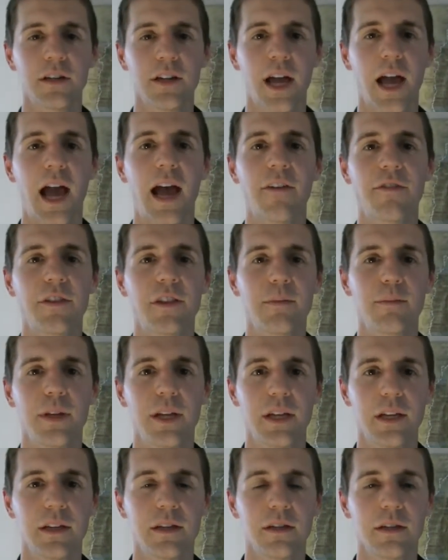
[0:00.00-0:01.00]
half of the
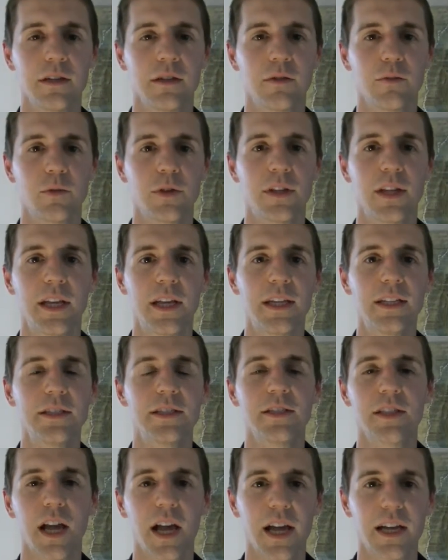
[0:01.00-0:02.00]
bean, with the
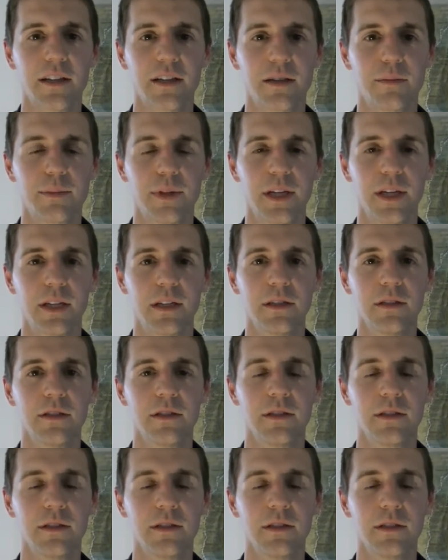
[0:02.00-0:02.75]
inside of the bean,